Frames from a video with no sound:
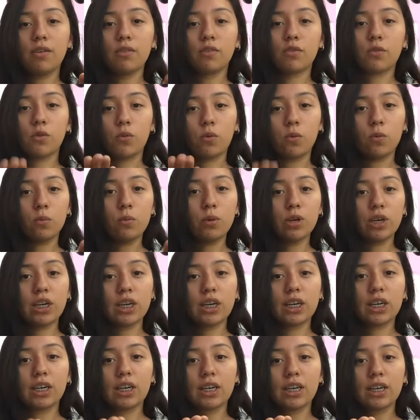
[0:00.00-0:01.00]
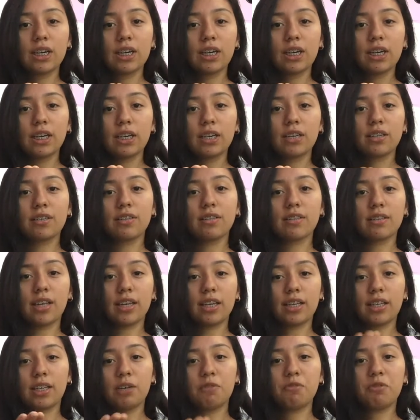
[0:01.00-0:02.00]
schoolwork because
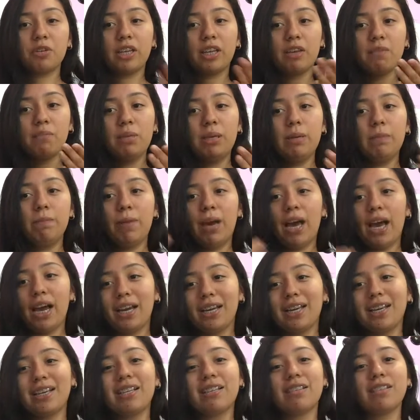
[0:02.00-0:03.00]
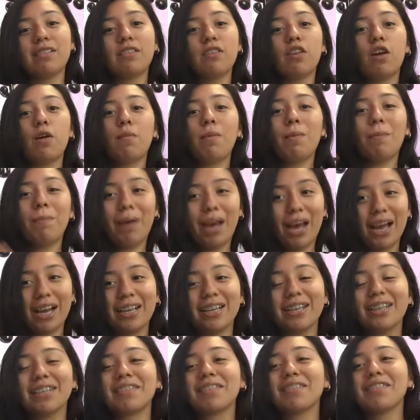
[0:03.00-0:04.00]
like they would give me packets on top of
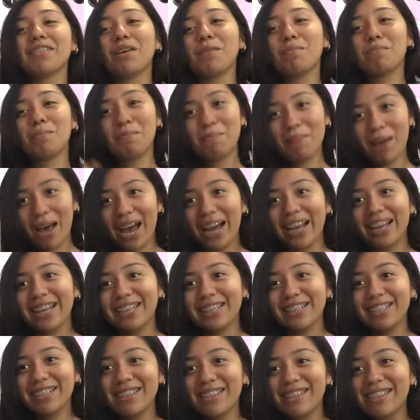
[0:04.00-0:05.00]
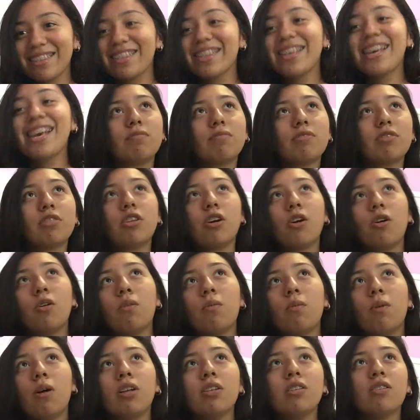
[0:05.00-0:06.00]
packets on top of packets
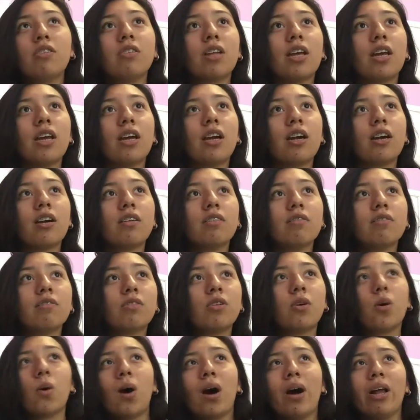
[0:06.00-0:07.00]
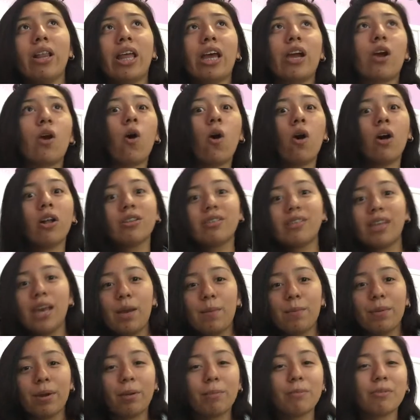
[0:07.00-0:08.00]
they'll want to like go out like all
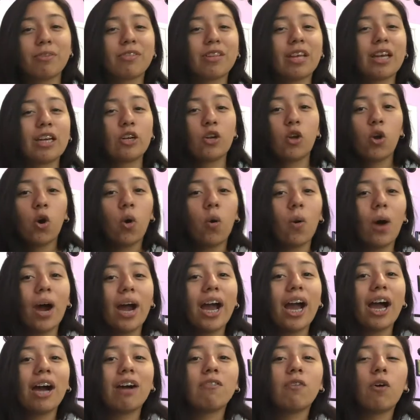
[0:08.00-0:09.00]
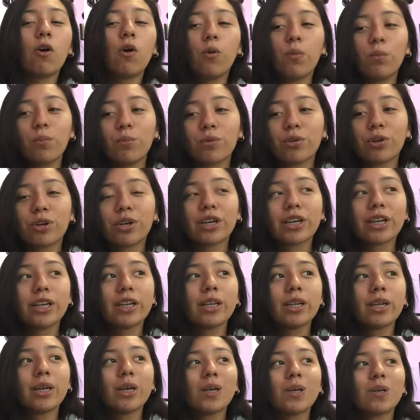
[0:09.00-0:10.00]
day but i'm just like no i have homework
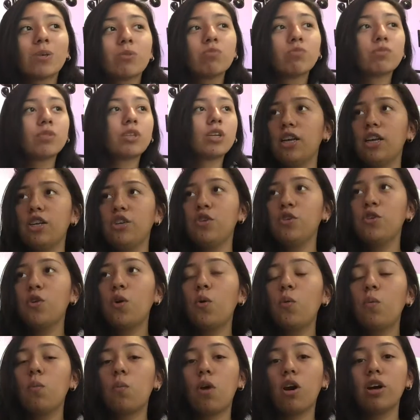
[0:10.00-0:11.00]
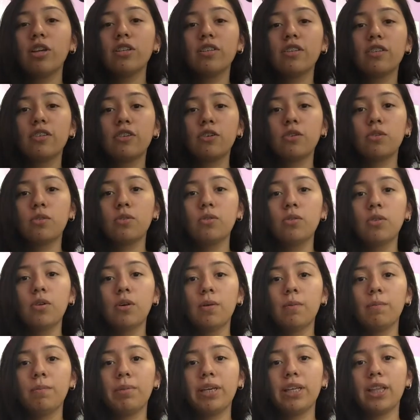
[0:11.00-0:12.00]
and like you don't want to
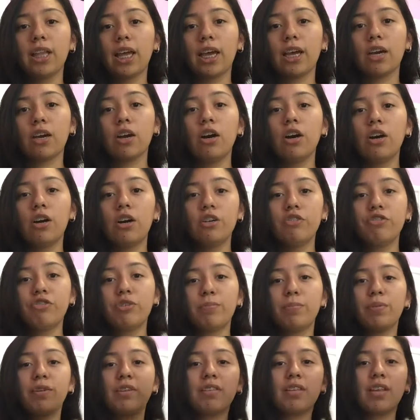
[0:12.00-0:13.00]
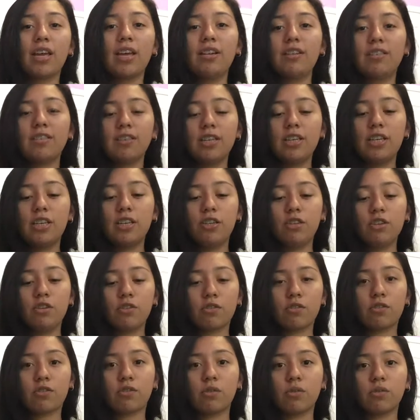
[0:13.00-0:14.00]
be like 100% in
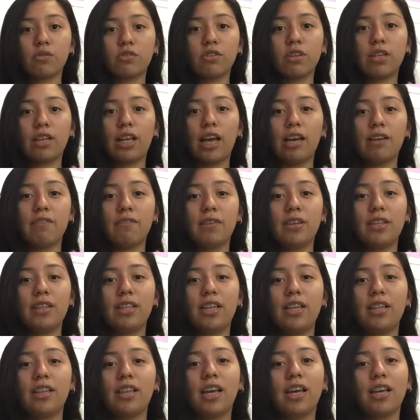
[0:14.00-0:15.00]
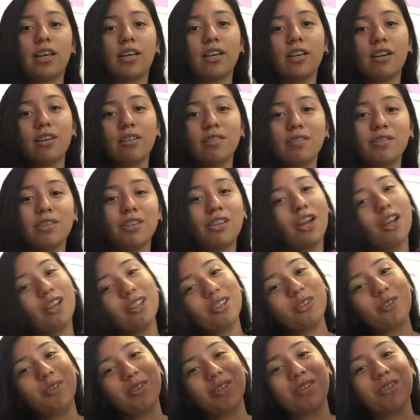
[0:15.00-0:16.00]
your social life and then like
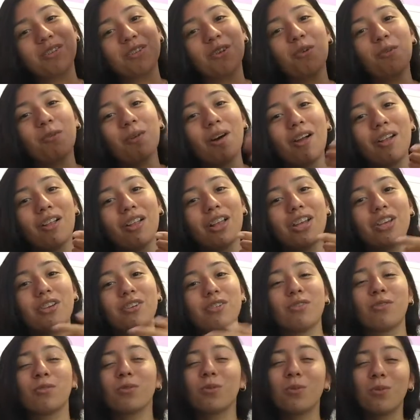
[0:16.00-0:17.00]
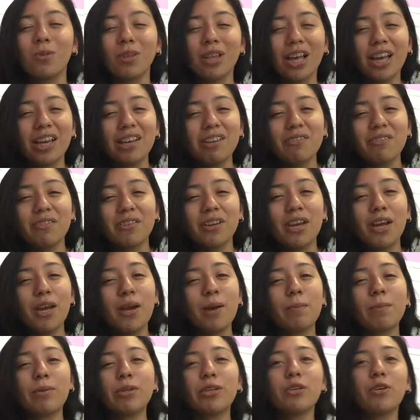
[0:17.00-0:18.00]
not doing so well in your school life
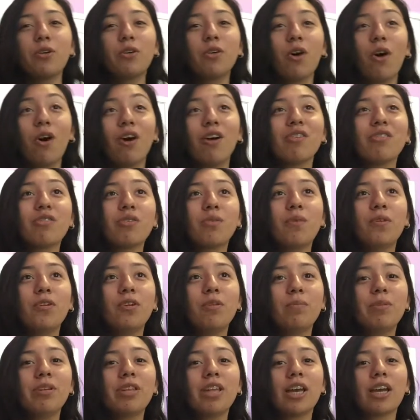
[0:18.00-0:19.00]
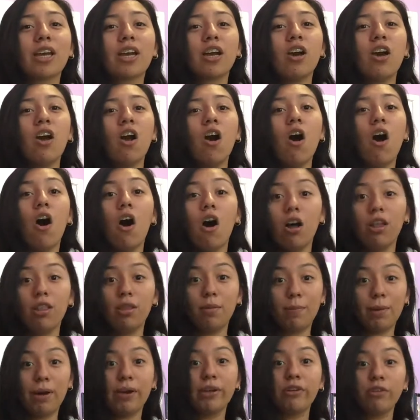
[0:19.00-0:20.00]
but you don't also want to be like all
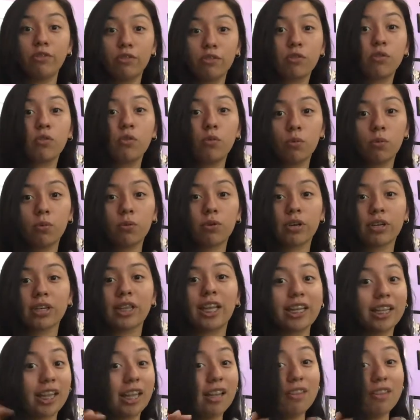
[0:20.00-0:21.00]
about your schoolwork like